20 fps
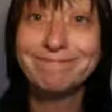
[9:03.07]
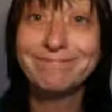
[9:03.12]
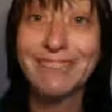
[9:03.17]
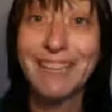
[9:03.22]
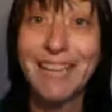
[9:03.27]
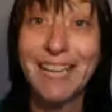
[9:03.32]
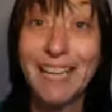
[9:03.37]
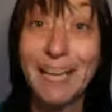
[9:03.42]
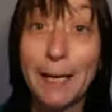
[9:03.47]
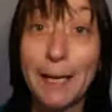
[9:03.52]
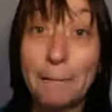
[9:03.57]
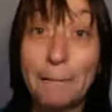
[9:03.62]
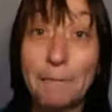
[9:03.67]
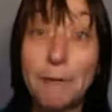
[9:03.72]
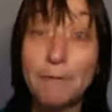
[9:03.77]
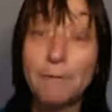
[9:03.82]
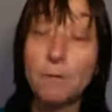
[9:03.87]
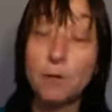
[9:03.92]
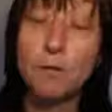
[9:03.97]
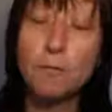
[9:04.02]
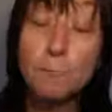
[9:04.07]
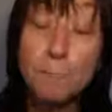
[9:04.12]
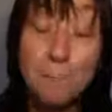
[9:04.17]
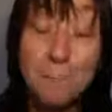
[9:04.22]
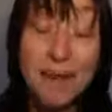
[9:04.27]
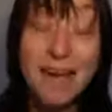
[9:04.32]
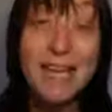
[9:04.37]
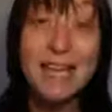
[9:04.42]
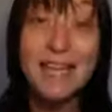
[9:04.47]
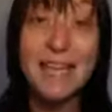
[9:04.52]
yeah, if
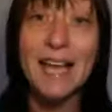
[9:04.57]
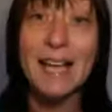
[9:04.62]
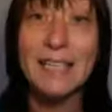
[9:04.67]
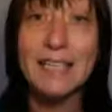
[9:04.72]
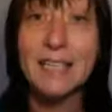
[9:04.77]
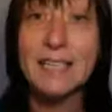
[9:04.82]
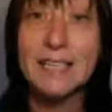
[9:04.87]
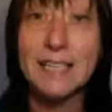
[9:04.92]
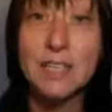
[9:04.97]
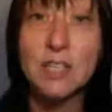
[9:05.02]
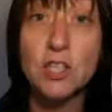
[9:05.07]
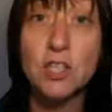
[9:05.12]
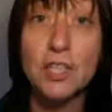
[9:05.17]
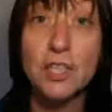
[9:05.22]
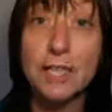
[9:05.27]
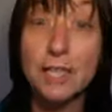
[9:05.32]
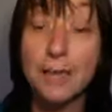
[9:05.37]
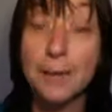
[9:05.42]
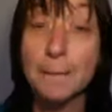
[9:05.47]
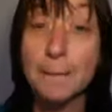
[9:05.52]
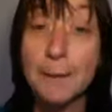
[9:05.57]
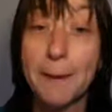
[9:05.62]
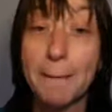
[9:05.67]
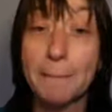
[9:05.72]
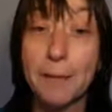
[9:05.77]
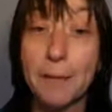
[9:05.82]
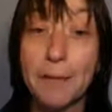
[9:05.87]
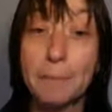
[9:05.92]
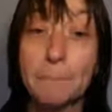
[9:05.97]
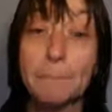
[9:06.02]
made that decision and
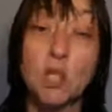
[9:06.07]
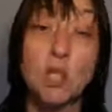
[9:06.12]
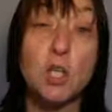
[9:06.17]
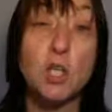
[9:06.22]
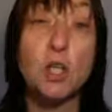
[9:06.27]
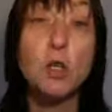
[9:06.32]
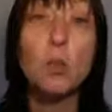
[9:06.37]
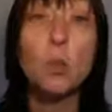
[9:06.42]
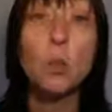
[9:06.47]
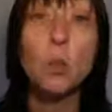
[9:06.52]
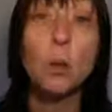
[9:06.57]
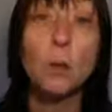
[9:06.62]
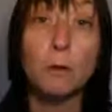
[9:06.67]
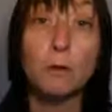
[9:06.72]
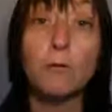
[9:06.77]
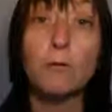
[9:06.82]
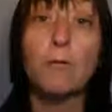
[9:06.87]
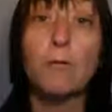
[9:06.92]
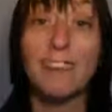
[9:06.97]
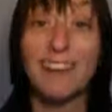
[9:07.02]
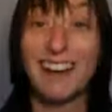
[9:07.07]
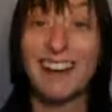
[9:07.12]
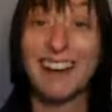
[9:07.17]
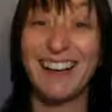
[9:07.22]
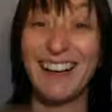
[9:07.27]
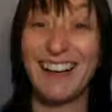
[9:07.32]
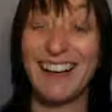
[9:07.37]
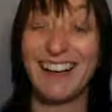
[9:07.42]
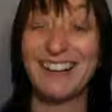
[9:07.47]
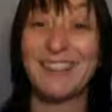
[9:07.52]
commitment, you will
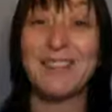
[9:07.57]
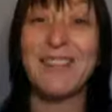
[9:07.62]
fly.